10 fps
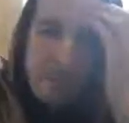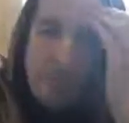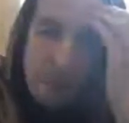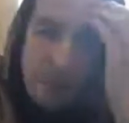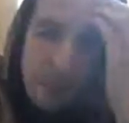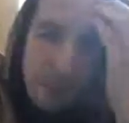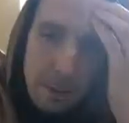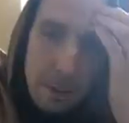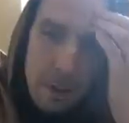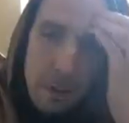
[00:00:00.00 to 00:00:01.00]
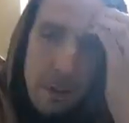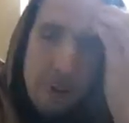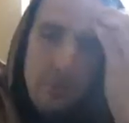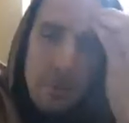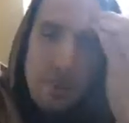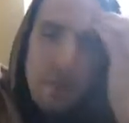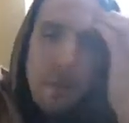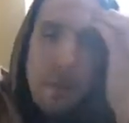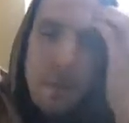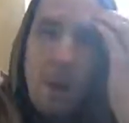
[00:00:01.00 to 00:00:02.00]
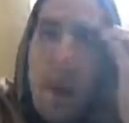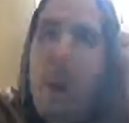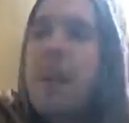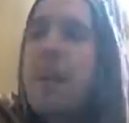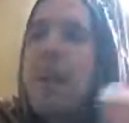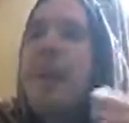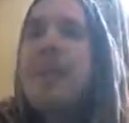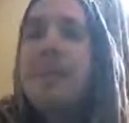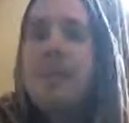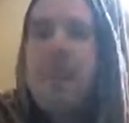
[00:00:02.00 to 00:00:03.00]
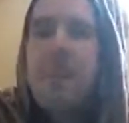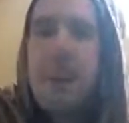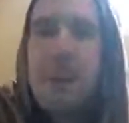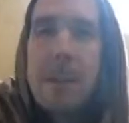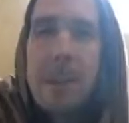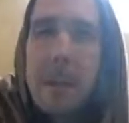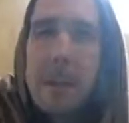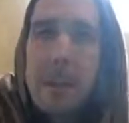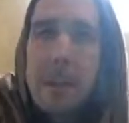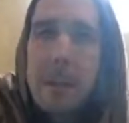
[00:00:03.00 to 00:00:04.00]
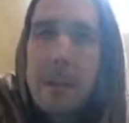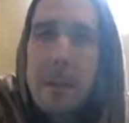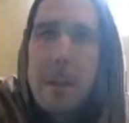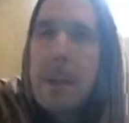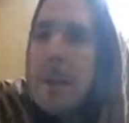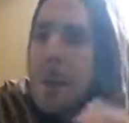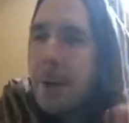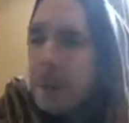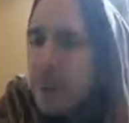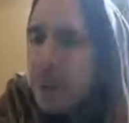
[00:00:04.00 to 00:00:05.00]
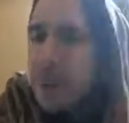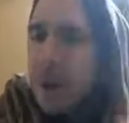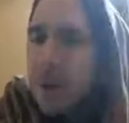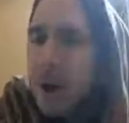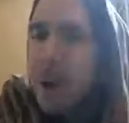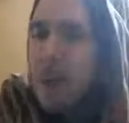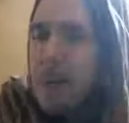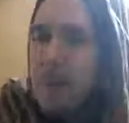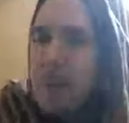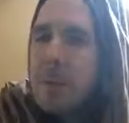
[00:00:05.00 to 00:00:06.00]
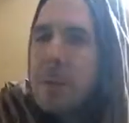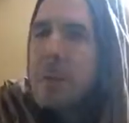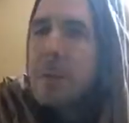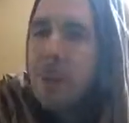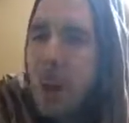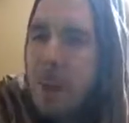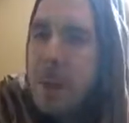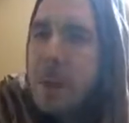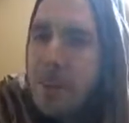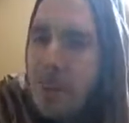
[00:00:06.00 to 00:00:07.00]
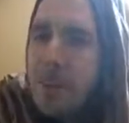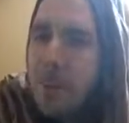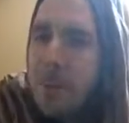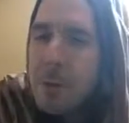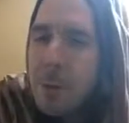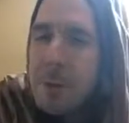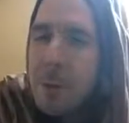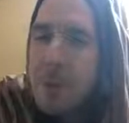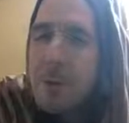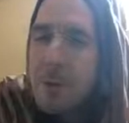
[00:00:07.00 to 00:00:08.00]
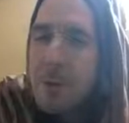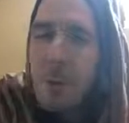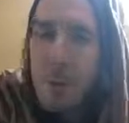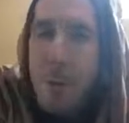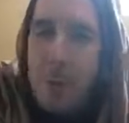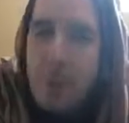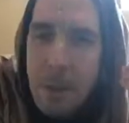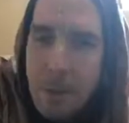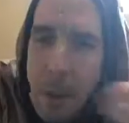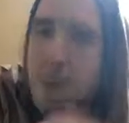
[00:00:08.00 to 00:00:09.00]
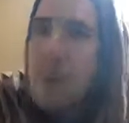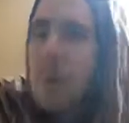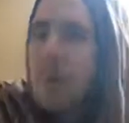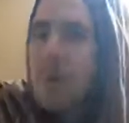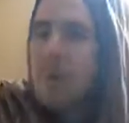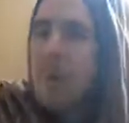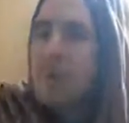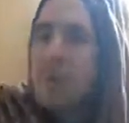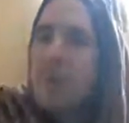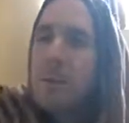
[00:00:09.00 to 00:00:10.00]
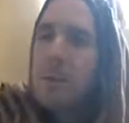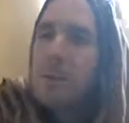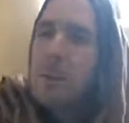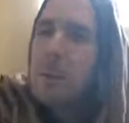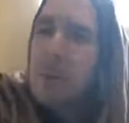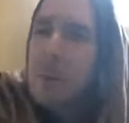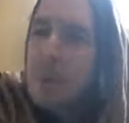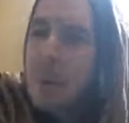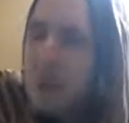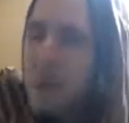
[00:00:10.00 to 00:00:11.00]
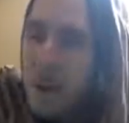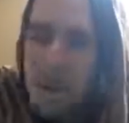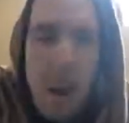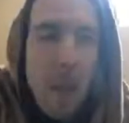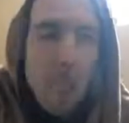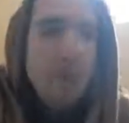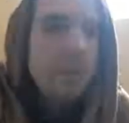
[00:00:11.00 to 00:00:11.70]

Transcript: You see? It is not an insignificant thing, hearing the Srimad Bhagavatam. This is the process of devotional service, the most important process. Srila Prabhupada